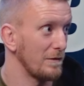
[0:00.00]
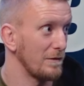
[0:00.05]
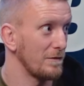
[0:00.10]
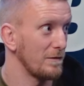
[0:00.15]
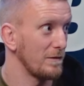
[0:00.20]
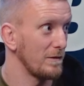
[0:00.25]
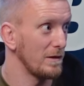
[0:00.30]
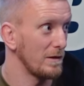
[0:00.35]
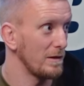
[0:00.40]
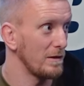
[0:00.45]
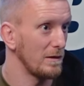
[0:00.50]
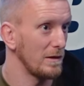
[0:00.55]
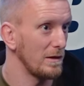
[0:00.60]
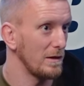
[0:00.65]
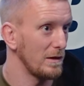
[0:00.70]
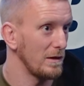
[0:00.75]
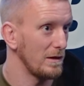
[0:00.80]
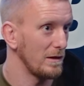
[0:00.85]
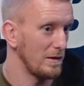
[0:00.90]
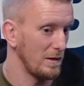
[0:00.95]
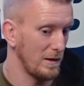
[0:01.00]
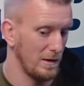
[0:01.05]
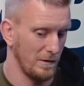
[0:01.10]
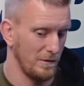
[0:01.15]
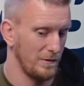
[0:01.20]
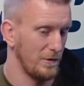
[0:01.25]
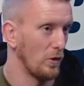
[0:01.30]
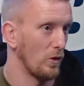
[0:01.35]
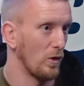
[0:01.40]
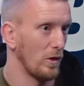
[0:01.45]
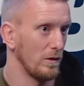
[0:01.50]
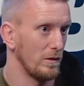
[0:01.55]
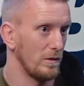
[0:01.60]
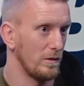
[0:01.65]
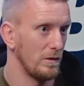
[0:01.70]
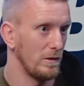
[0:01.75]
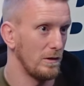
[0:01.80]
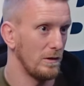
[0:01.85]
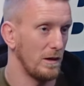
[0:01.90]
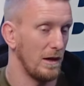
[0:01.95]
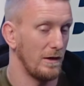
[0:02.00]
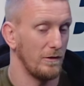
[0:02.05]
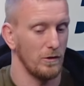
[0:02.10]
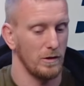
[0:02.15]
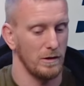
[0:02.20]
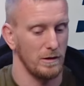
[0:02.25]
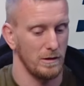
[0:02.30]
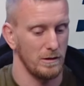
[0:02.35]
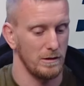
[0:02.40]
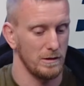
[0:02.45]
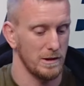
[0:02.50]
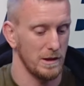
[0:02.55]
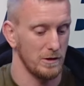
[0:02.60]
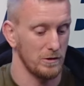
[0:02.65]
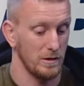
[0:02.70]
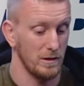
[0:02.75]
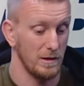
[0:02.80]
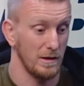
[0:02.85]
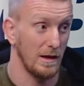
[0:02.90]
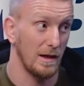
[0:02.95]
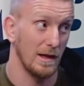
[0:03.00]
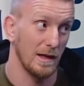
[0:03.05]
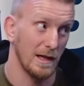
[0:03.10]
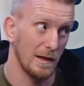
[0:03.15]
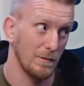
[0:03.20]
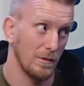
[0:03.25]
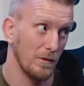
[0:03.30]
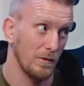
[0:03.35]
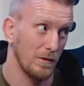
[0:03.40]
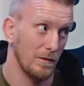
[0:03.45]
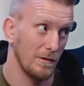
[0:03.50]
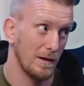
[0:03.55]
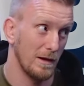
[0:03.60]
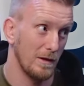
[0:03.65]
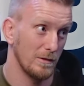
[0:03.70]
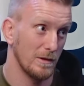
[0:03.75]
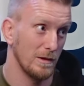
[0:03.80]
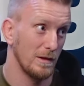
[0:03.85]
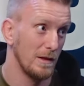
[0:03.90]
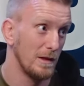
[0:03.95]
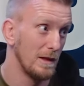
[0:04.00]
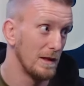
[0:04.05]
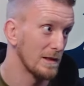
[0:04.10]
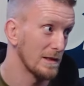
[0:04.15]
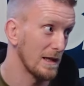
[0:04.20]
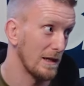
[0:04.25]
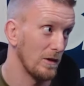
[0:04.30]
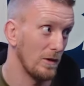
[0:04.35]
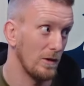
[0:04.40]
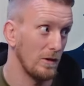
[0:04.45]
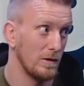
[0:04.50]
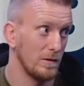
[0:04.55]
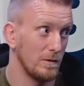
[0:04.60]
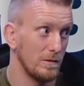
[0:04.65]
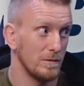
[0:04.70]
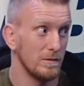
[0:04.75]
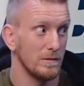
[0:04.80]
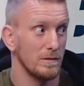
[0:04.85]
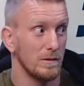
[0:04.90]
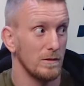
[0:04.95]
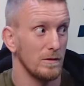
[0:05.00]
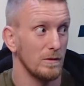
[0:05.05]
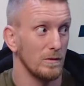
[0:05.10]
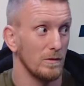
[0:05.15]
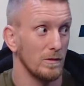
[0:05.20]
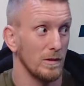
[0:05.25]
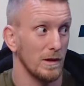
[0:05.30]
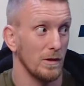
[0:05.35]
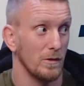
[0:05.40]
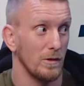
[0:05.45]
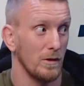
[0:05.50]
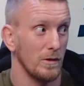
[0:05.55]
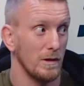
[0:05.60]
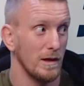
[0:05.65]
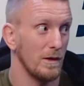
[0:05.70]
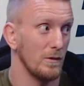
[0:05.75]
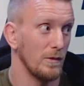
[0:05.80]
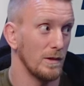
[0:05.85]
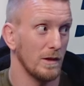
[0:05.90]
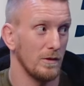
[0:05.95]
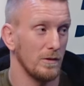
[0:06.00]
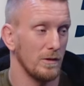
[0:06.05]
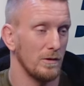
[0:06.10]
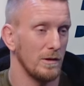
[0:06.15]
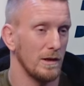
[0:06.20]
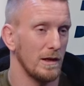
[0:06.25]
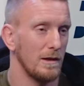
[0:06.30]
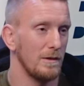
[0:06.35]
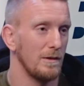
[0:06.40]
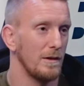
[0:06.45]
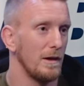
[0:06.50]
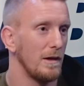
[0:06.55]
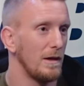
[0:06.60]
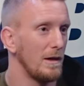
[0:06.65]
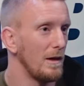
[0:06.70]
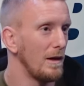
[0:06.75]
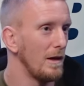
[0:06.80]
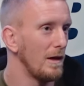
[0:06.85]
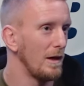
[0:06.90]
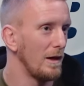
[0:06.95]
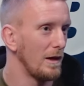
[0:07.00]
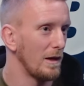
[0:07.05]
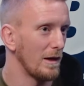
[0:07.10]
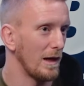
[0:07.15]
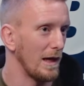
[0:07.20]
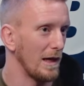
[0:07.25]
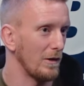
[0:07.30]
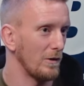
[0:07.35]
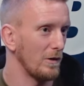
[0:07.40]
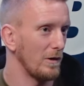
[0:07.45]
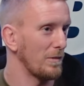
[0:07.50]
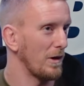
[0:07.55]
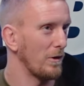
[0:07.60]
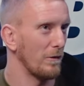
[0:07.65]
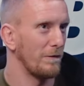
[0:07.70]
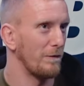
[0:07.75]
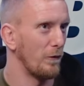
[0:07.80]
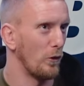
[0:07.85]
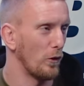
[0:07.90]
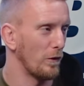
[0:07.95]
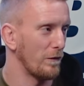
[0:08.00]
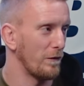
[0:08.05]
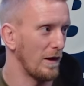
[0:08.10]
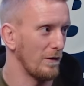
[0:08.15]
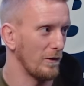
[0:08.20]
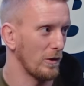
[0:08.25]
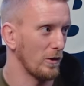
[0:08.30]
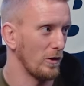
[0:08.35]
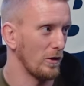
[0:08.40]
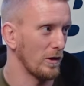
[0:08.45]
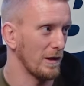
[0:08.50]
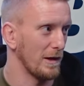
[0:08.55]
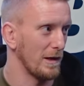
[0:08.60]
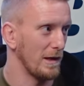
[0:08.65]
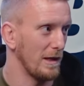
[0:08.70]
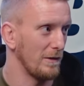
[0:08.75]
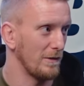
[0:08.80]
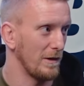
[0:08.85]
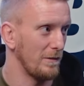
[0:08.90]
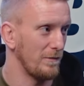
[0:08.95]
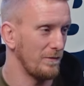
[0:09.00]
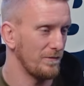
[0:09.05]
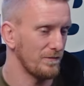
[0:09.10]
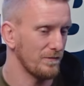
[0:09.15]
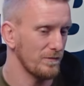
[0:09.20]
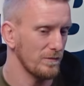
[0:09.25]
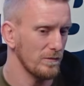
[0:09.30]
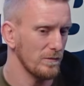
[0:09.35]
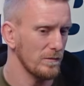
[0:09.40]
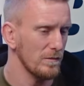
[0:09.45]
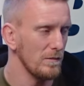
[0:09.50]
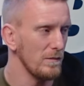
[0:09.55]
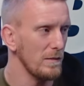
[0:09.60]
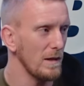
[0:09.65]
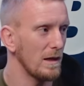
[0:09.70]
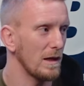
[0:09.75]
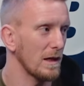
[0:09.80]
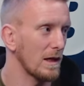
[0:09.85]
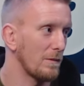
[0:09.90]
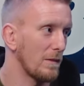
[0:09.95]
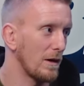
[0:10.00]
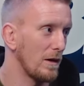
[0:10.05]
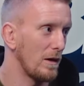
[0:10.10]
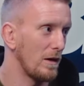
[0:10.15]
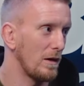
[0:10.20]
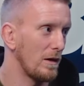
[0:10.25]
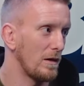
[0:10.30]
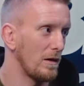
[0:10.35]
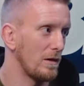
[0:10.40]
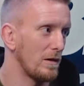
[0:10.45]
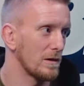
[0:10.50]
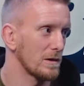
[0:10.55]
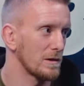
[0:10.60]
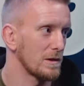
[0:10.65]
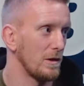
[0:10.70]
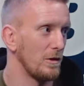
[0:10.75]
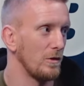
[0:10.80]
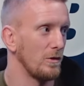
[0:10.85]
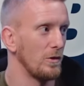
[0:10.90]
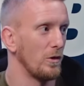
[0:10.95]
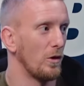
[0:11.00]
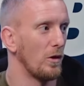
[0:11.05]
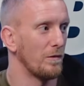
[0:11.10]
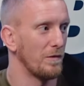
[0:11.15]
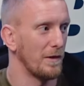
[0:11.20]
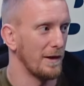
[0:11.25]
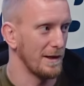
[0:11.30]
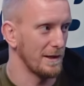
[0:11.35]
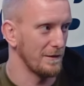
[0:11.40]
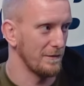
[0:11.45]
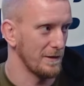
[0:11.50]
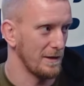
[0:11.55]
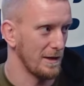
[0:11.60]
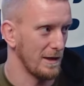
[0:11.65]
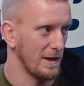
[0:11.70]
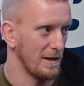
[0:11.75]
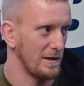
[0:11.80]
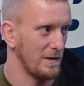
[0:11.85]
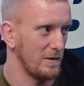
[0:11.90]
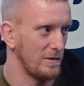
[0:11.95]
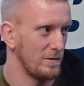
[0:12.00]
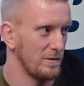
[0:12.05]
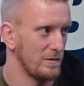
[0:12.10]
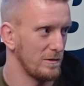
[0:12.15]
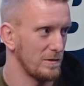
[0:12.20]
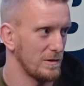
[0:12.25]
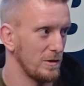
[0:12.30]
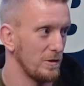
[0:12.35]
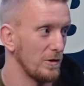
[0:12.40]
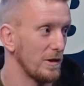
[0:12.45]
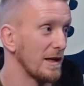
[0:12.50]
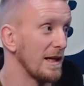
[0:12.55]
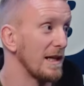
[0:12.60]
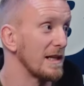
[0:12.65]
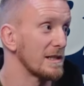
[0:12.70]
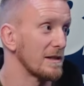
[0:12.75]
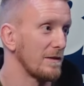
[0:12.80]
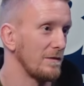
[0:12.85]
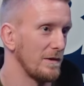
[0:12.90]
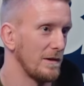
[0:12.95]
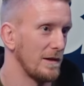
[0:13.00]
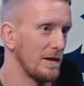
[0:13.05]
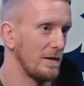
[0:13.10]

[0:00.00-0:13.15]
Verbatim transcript: if, if you're on. if you're in the surgery. And then they kept coming around saying, oh, we don't know yet, we don't know yet. Later, about four or five o'clock in the evening, they come around, oh, so you're off the list for today now. So you can eat something